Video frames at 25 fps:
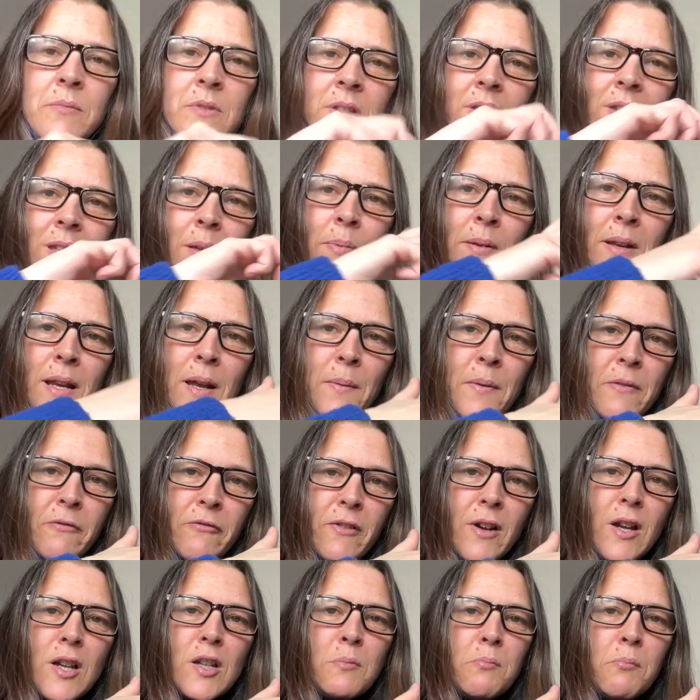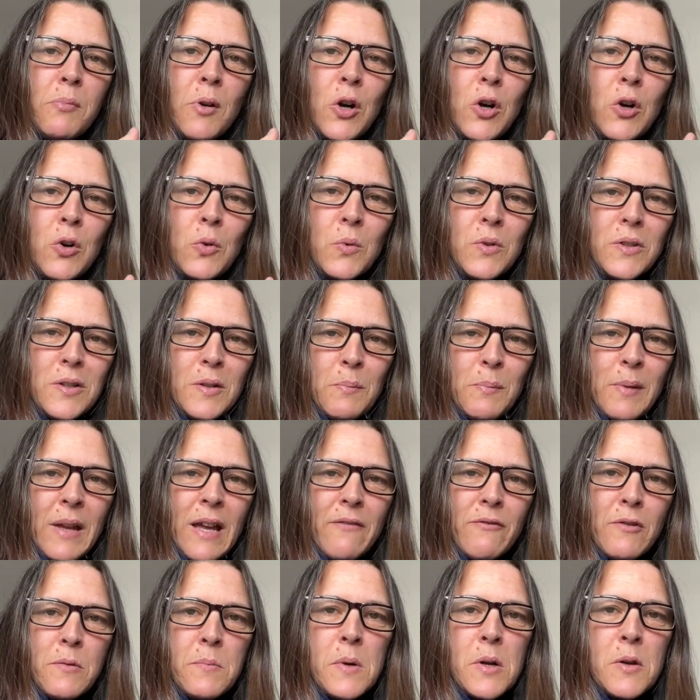tipping up the first bottle was a bit
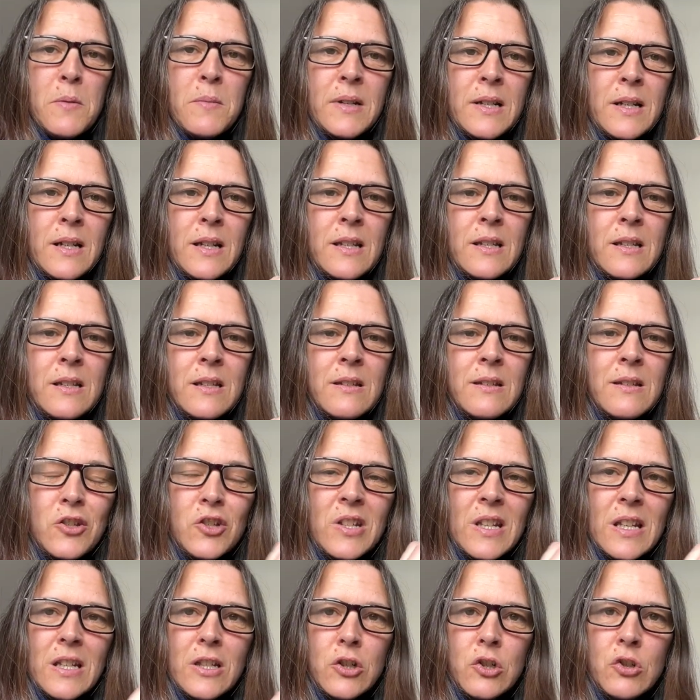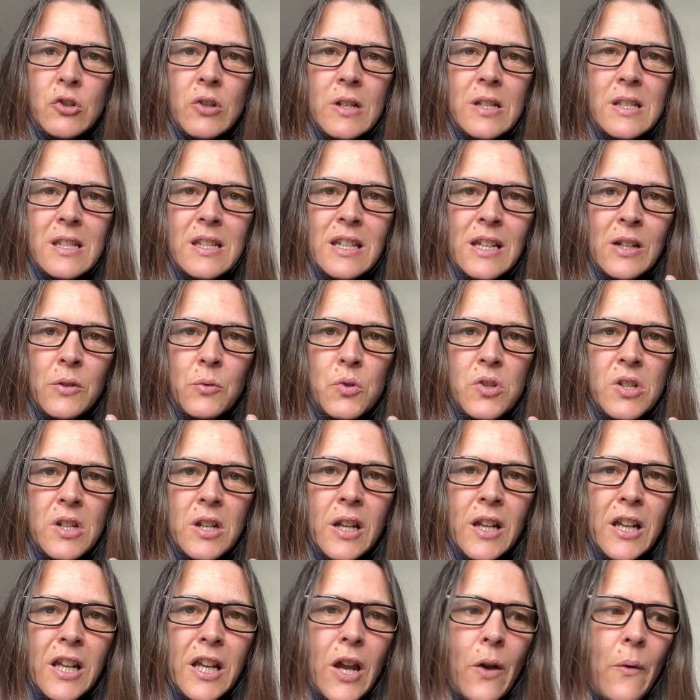of a moment because had to trust the ink wasn't
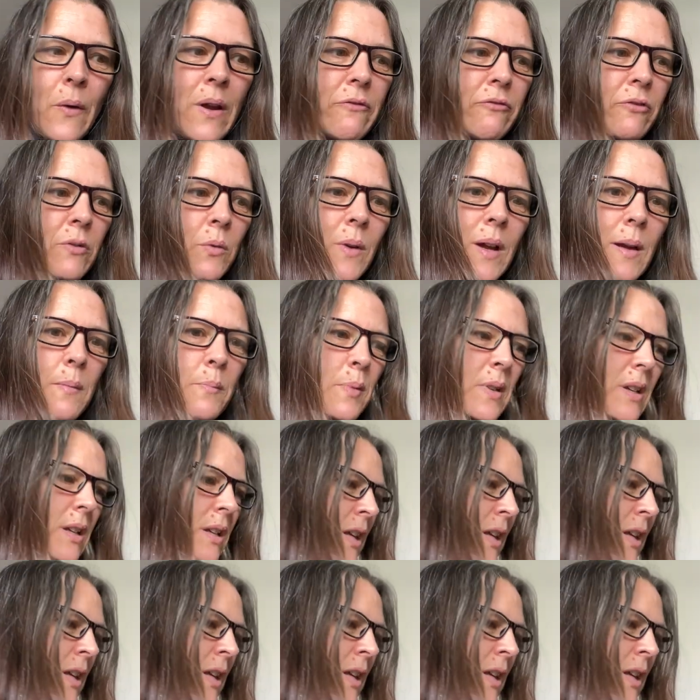going to go everywhere. But